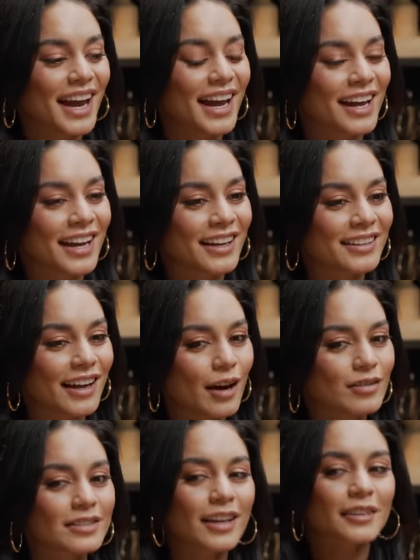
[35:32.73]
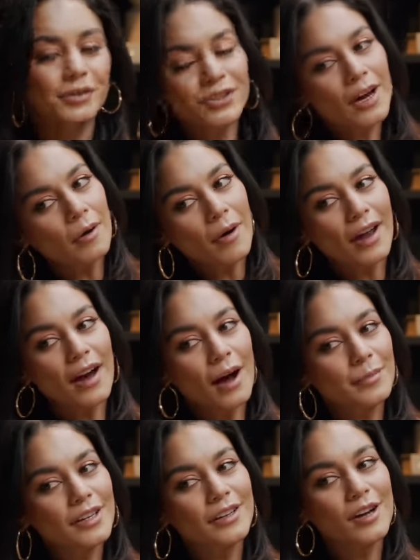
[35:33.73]
And I was like, you know what? I'm
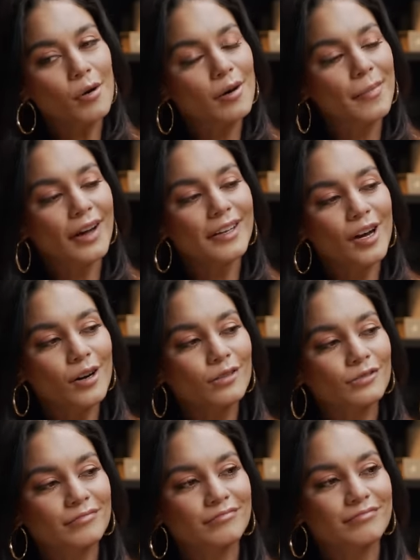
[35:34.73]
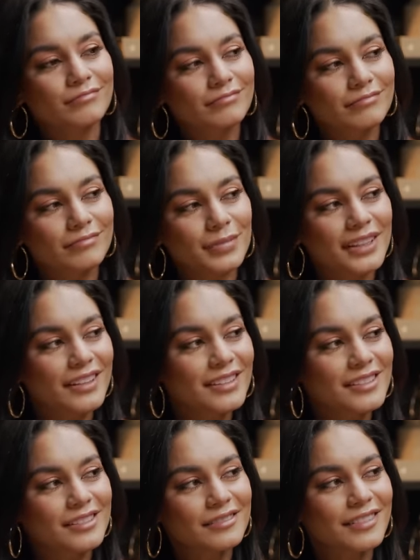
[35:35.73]
gonna go on my own
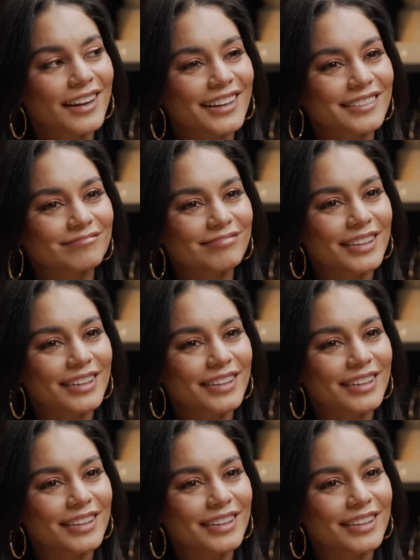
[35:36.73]
because like,